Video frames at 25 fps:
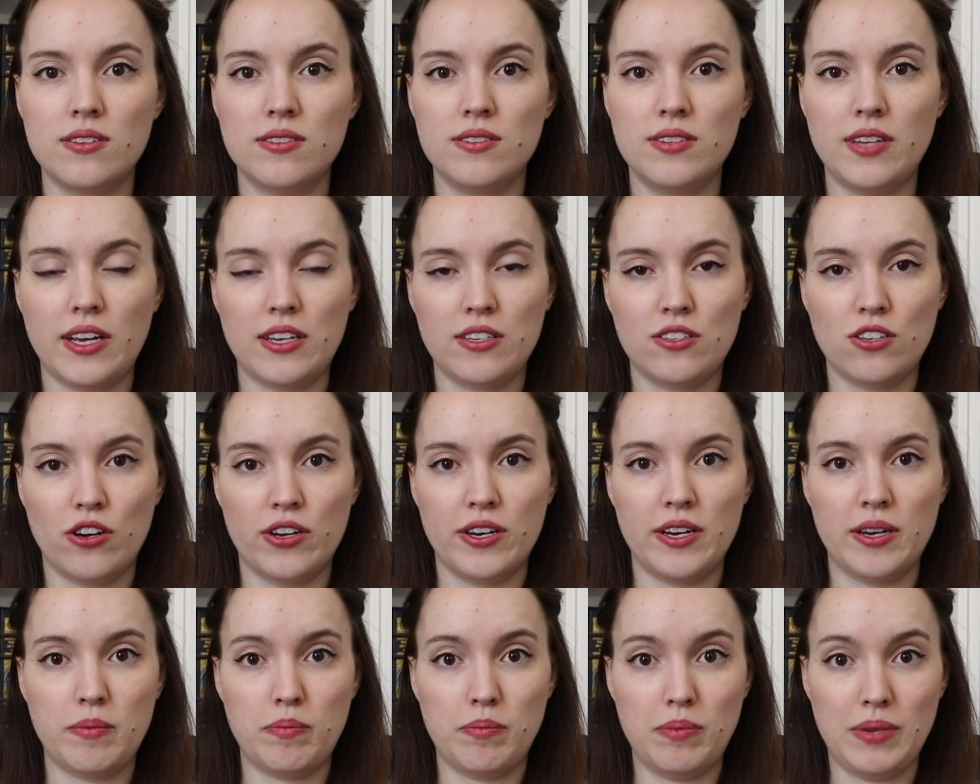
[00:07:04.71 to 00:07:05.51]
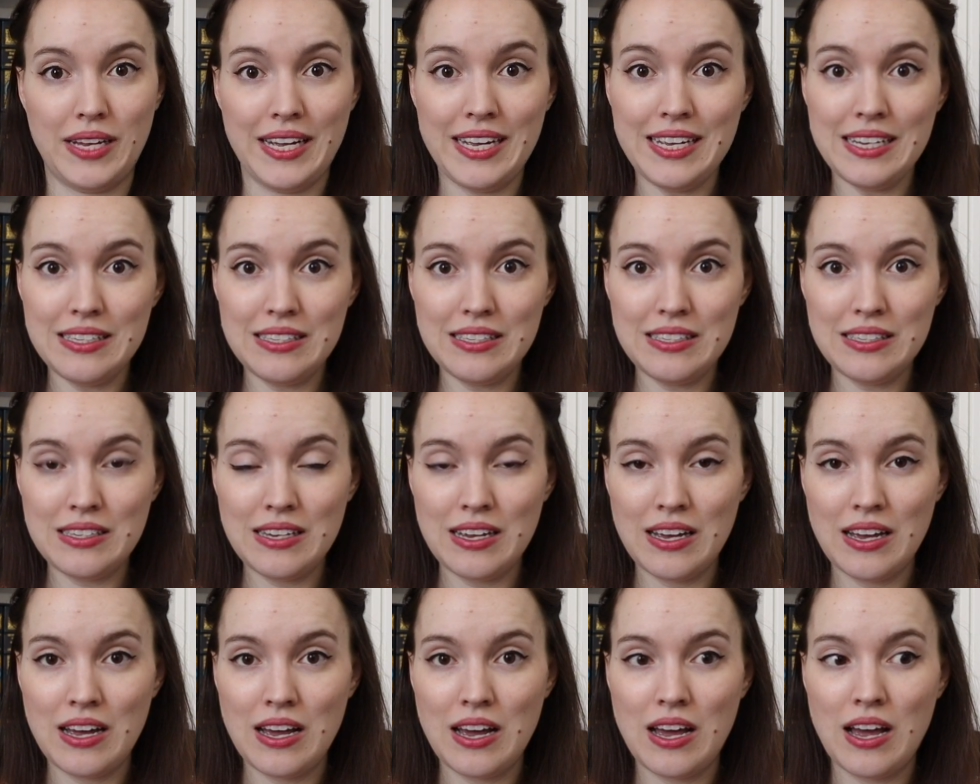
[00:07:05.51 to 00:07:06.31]
tectonic plates
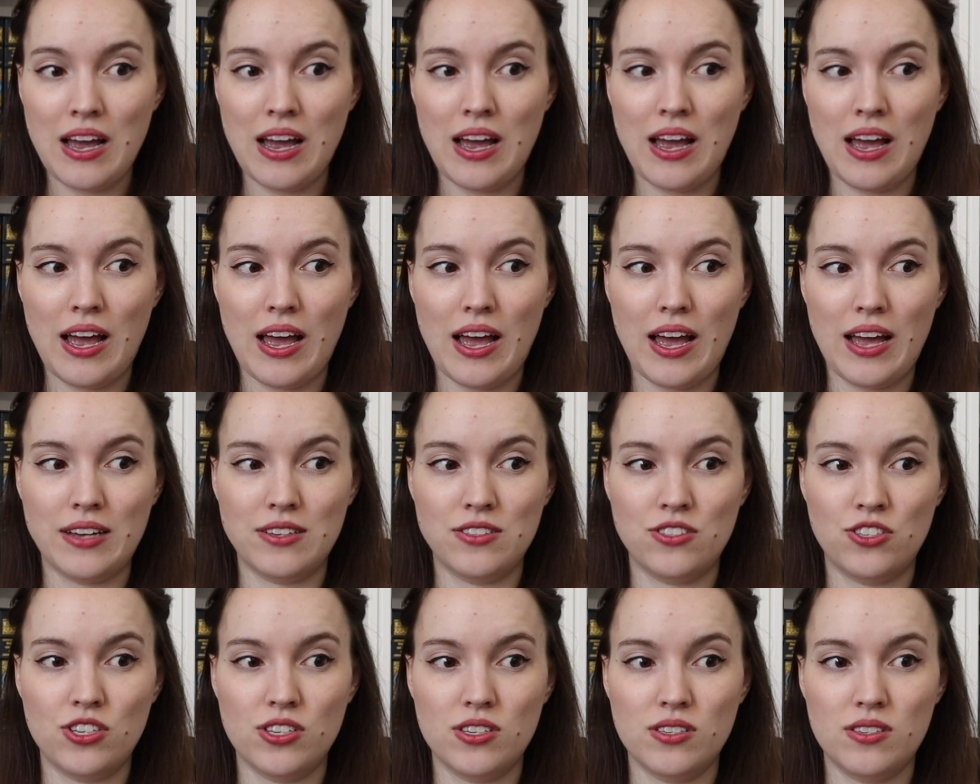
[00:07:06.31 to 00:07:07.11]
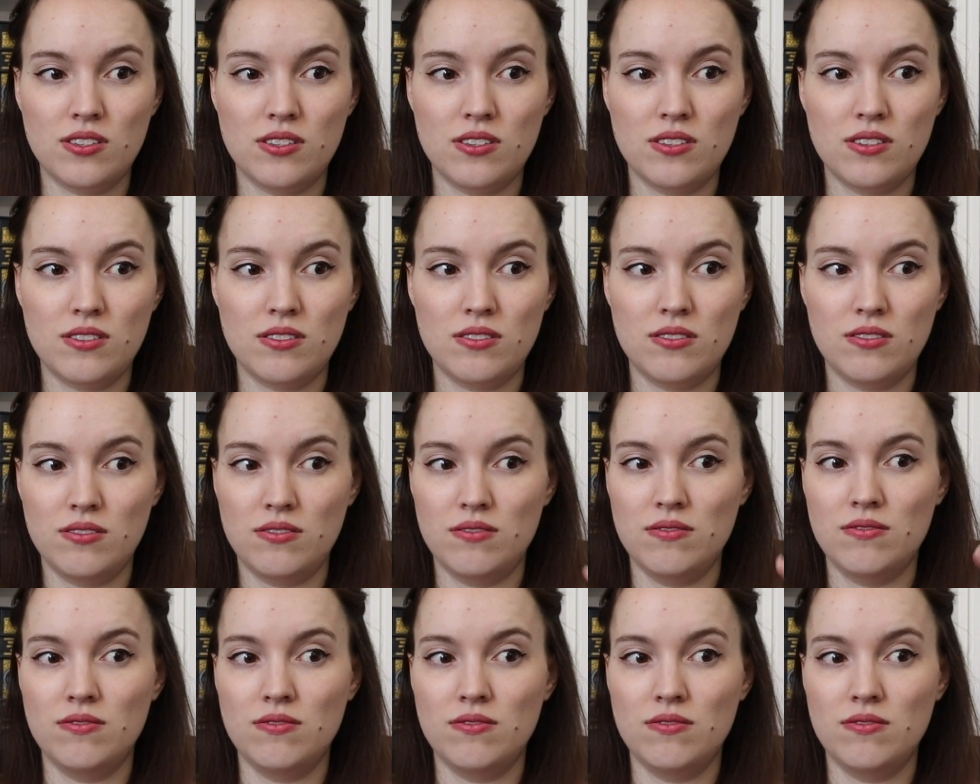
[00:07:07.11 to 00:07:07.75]
and just